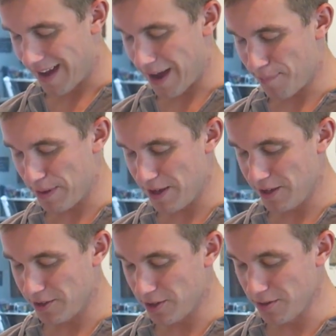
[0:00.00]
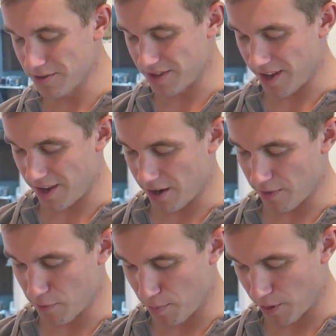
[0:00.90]
Happy Tuesday
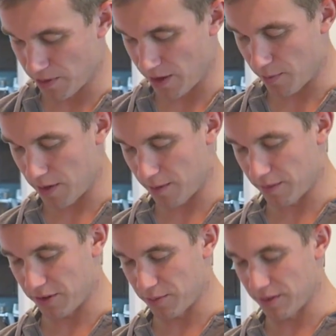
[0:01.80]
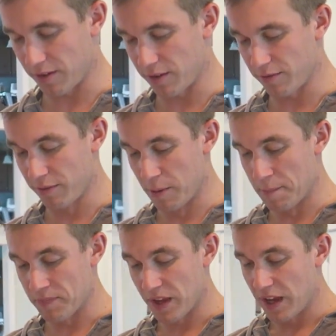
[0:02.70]
of your birthday week, my sweet love.
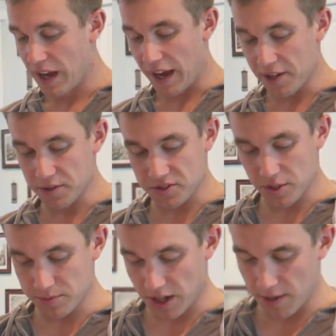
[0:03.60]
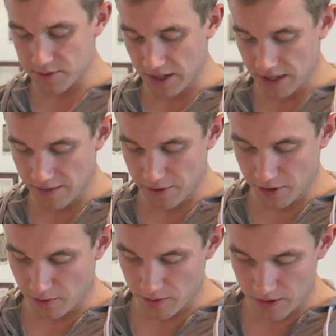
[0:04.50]
I know sometimes I give your
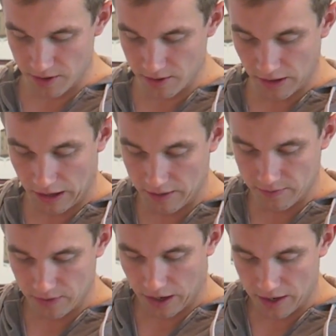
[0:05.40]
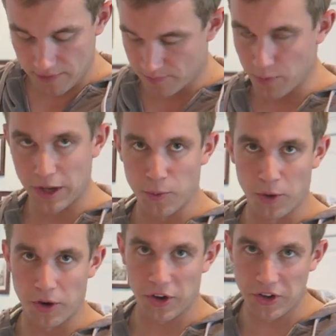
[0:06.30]
grief. We
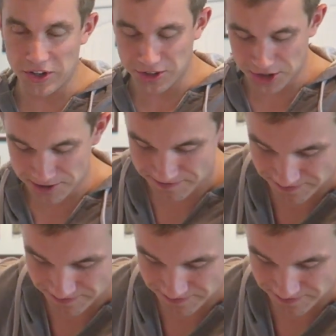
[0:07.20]
gotta work on our English